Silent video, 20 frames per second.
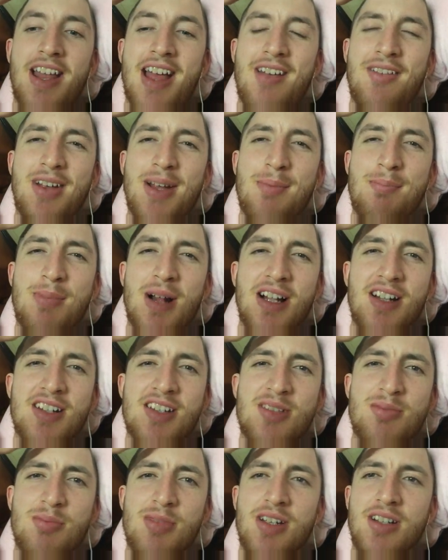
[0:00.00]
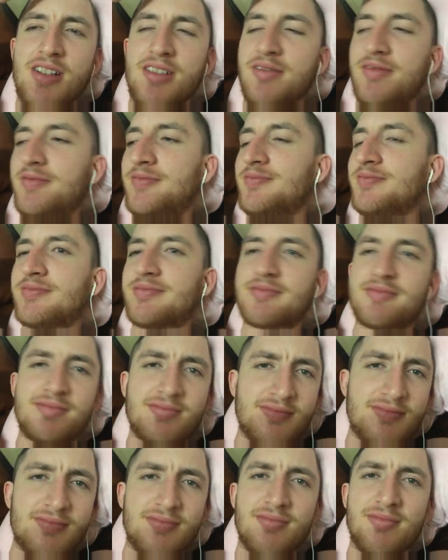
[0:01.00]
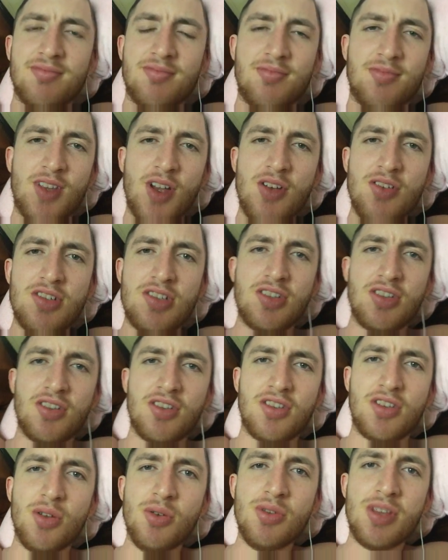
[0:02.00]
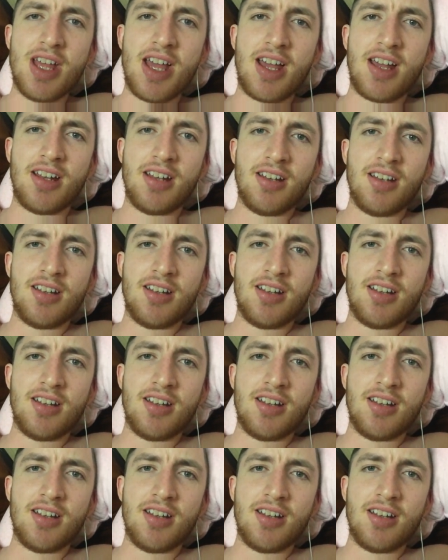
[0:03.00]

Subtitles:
having a balanced meal, don't do that.